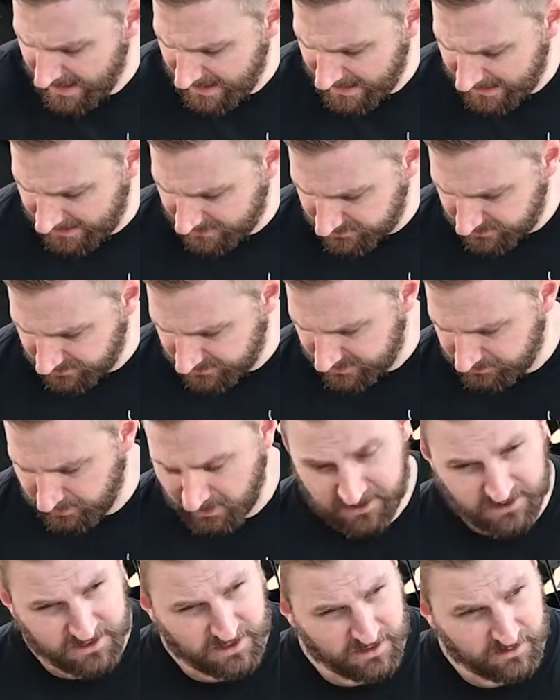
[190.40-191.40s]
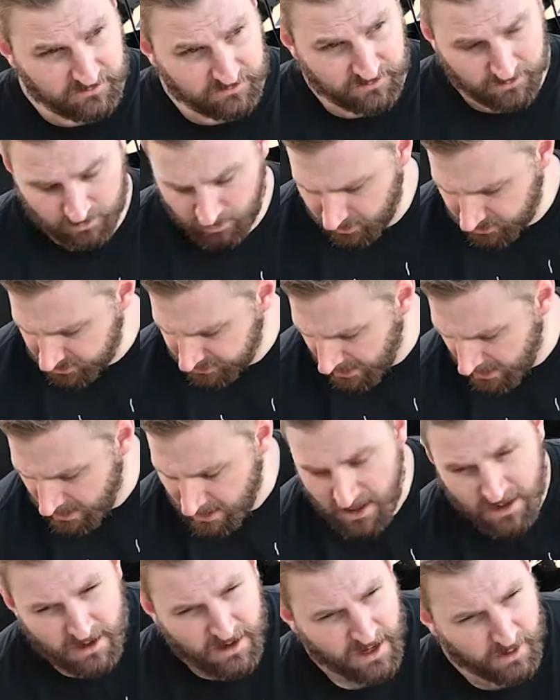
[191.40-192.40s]
into this bucket here for the wash,
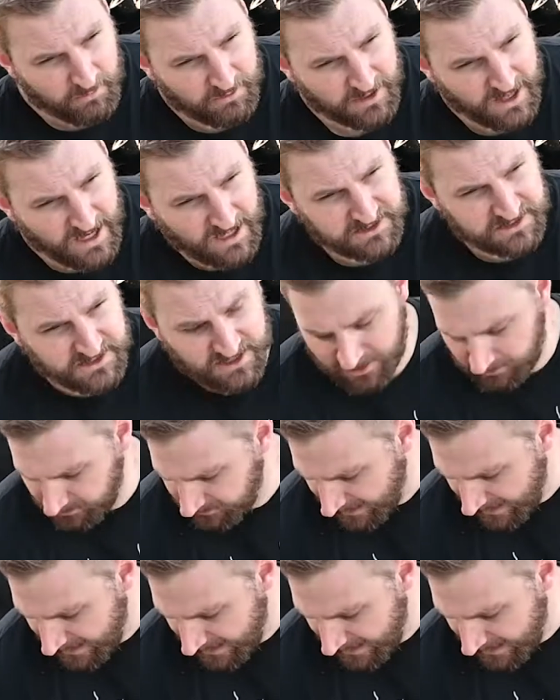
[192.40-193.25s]
and we'd agitate it with our